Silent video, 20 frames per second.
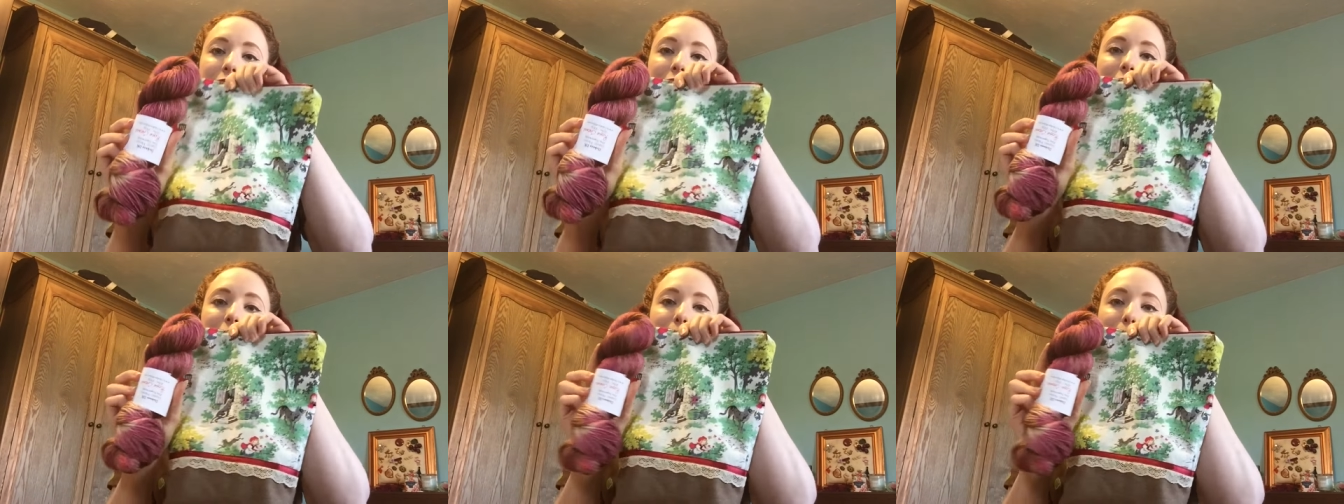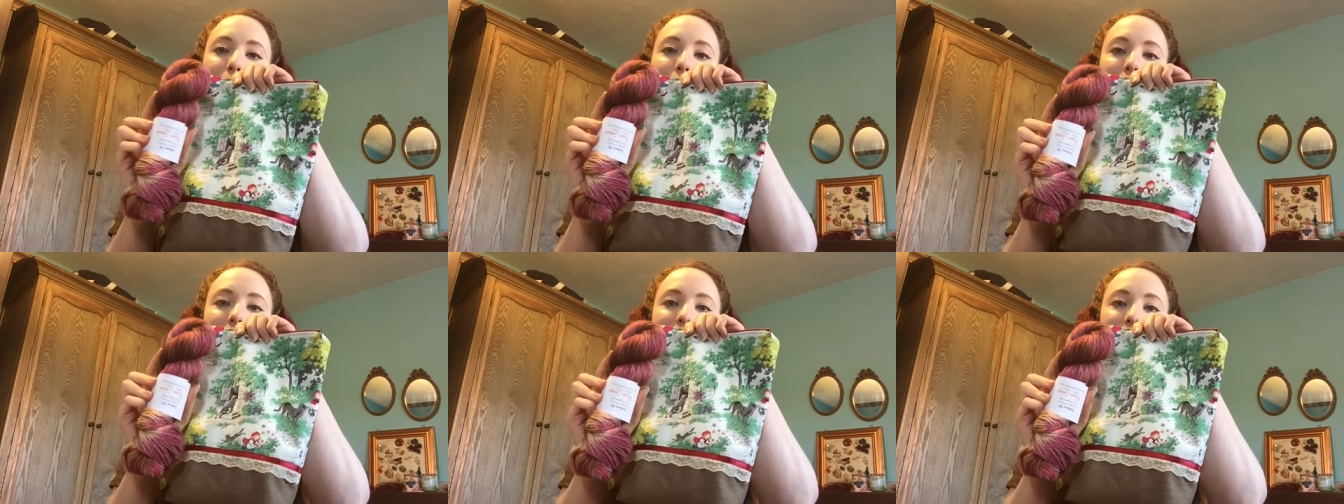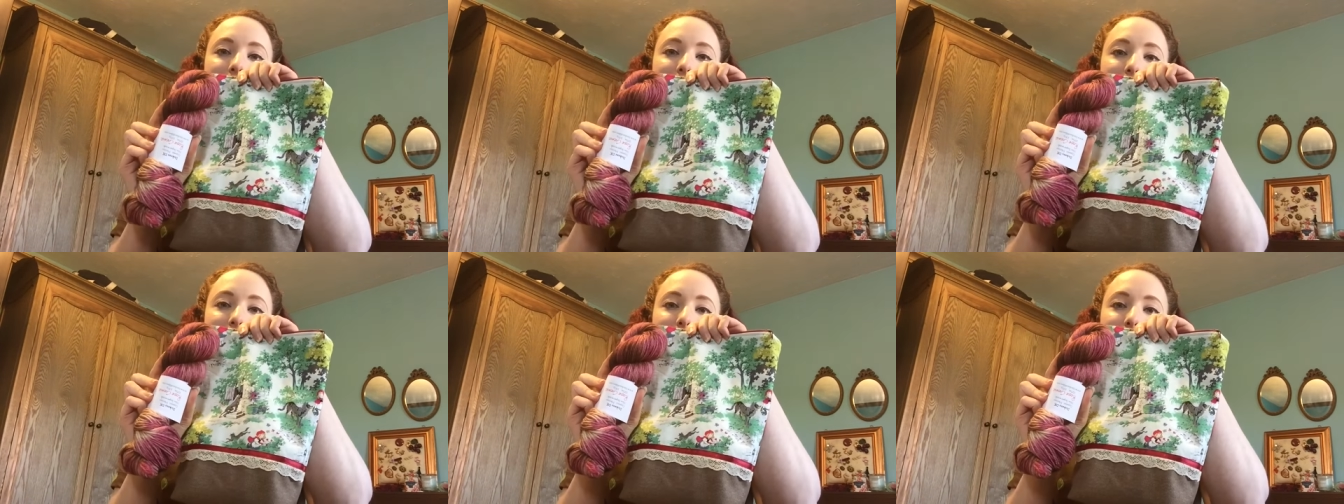really
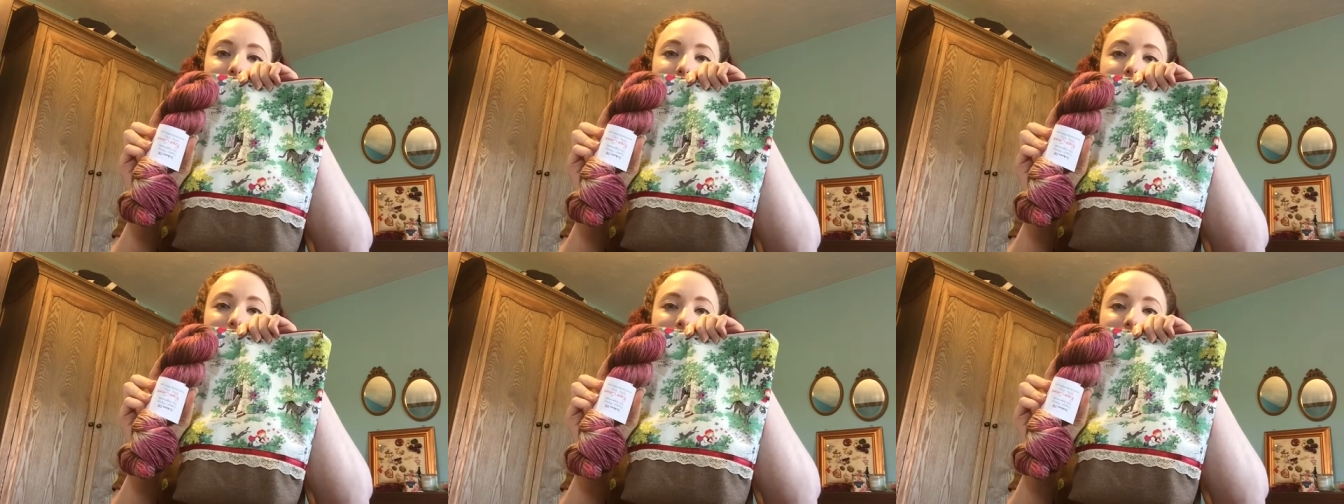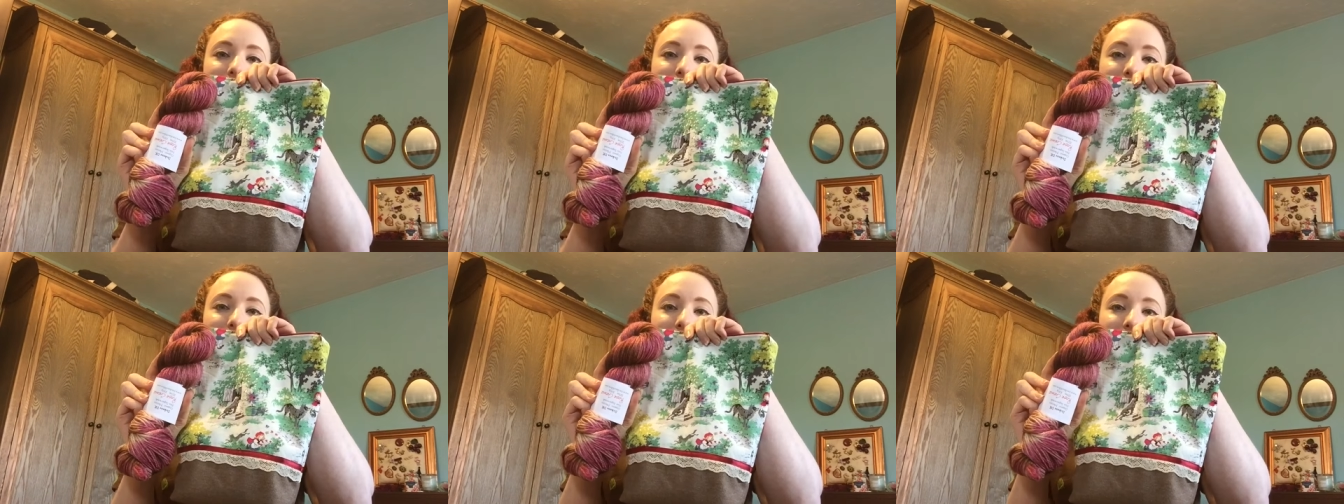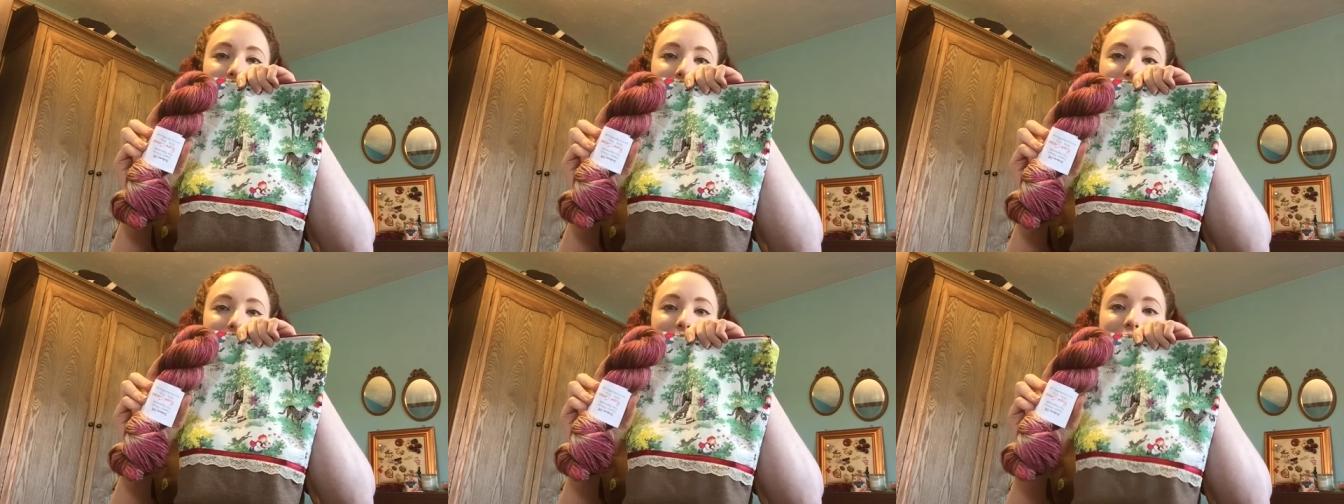pretty with the
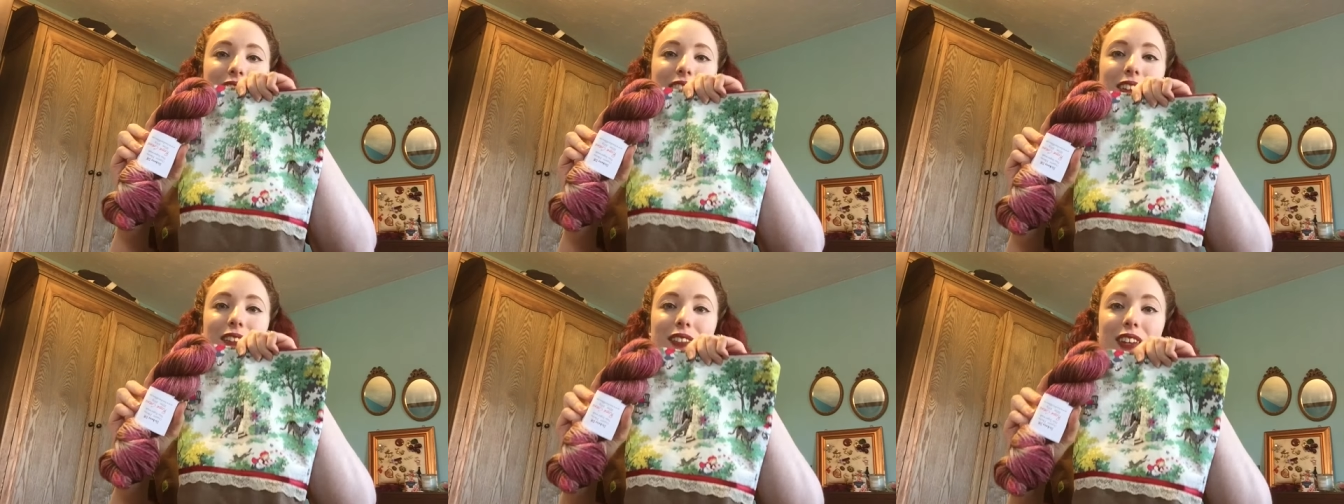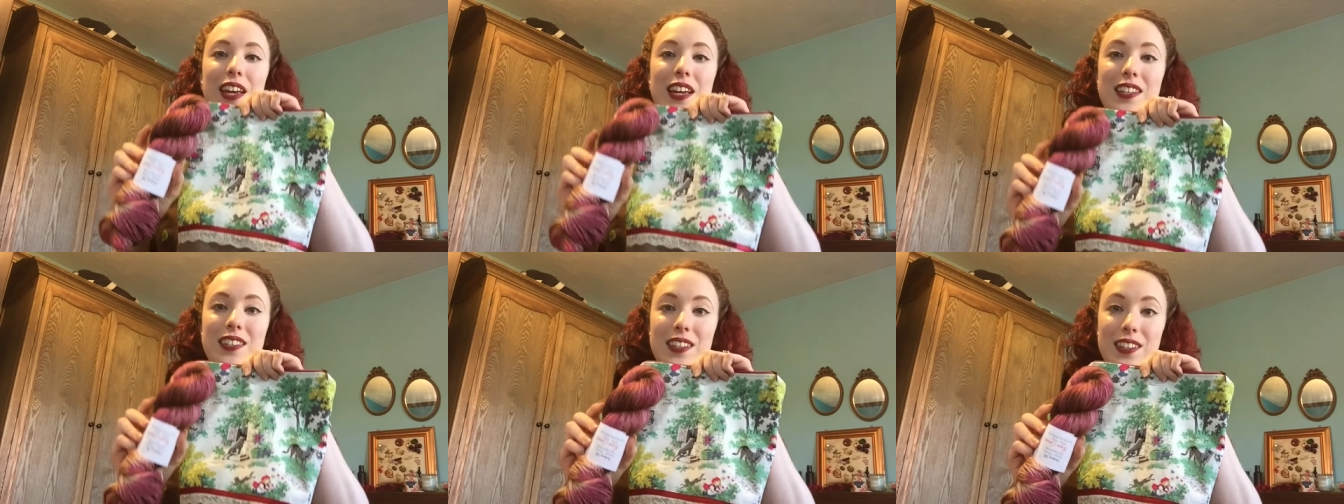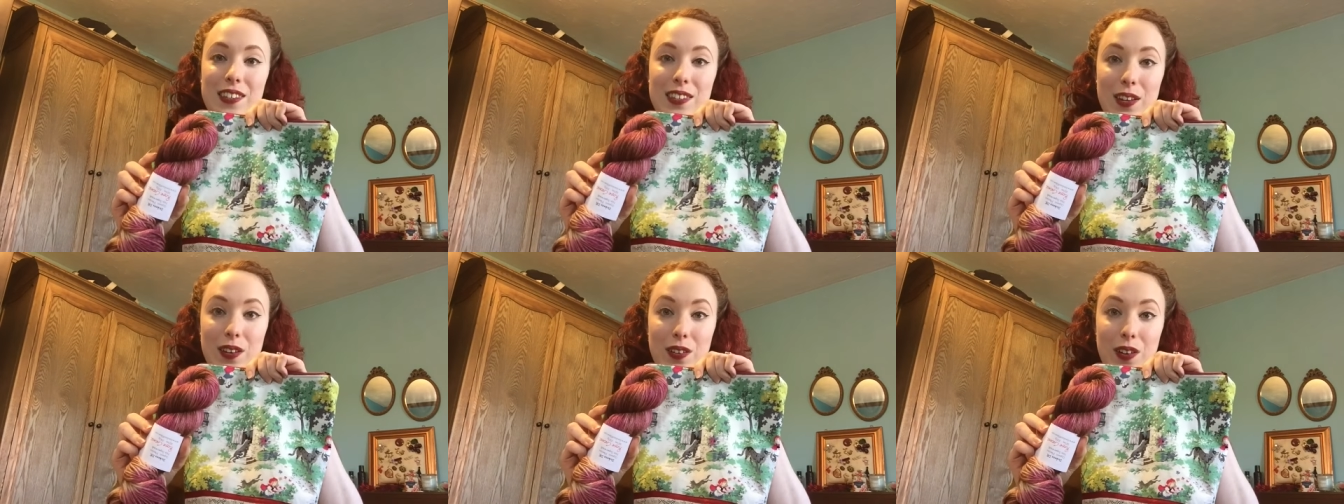yarn that was
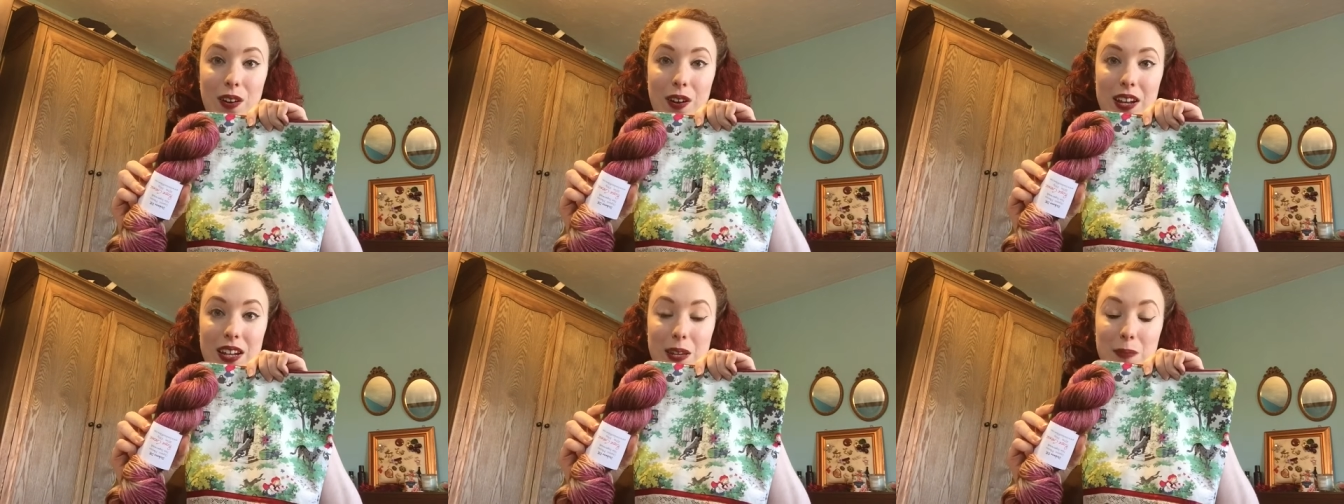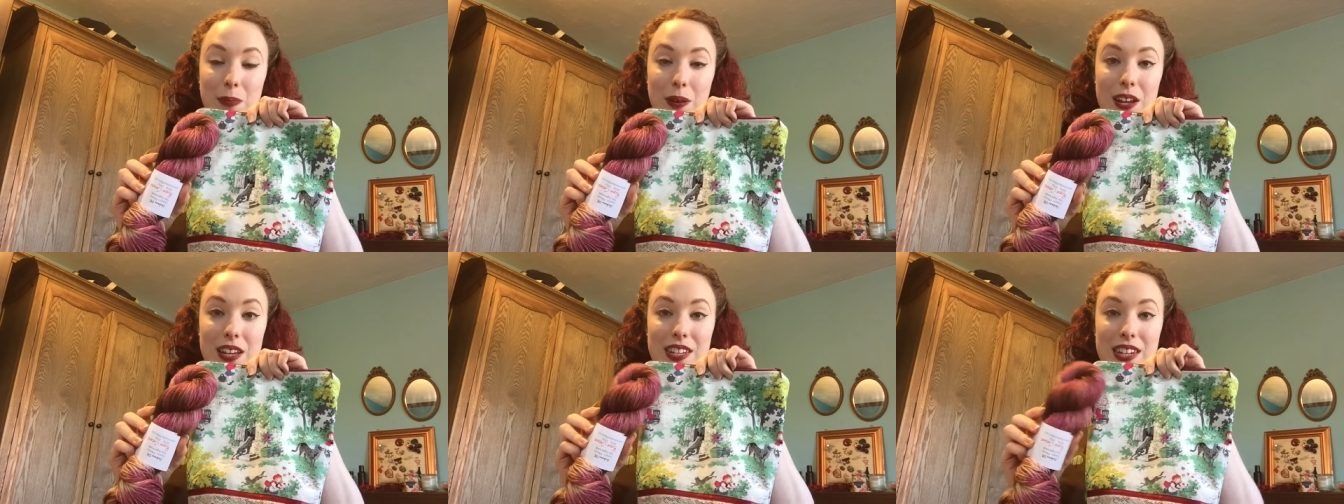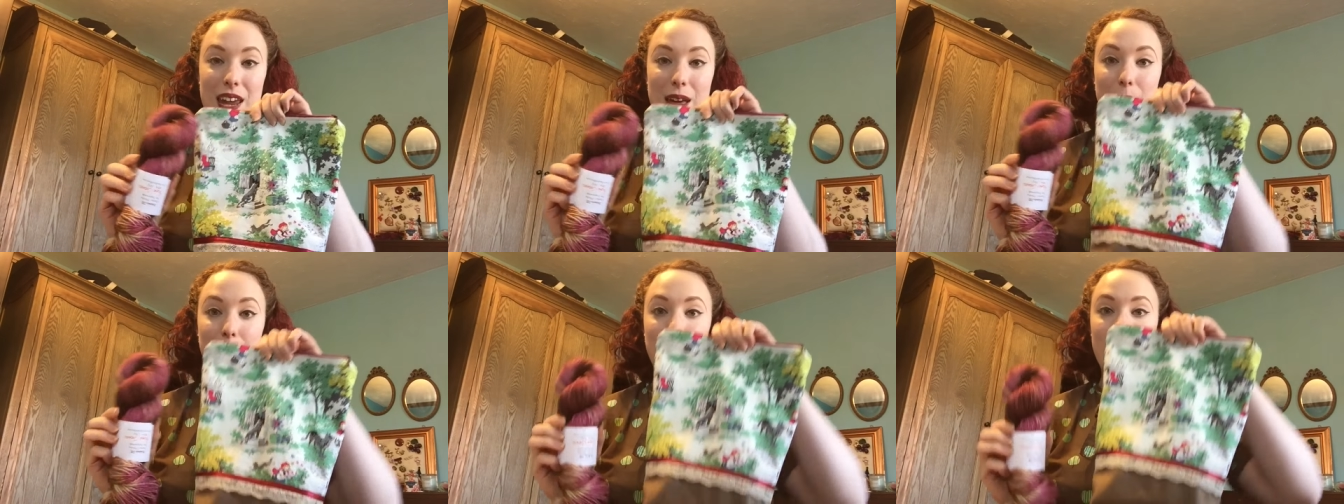donated so kindly by
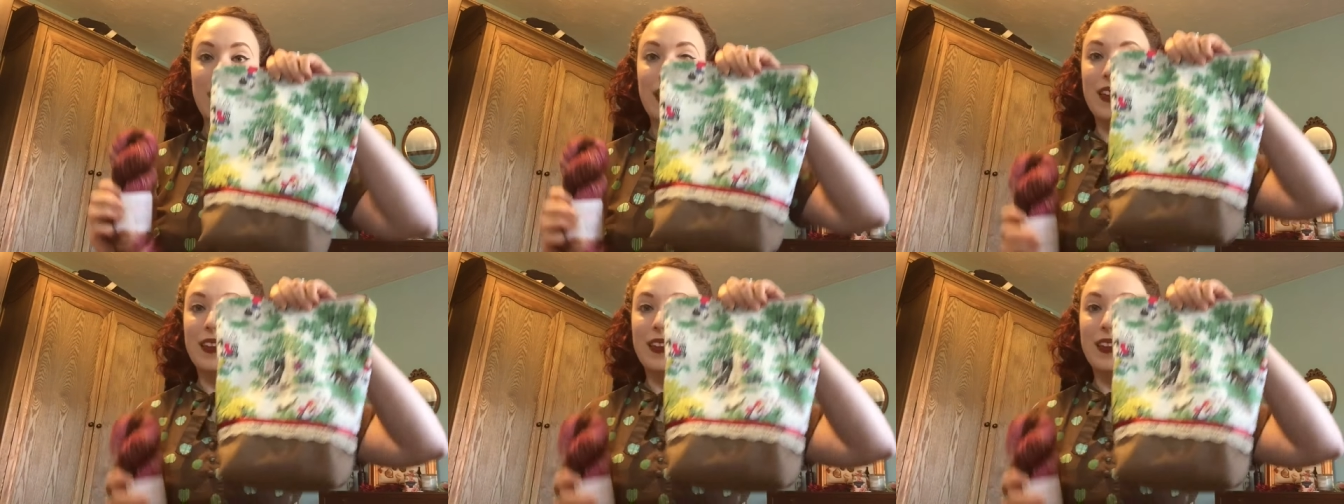Deb.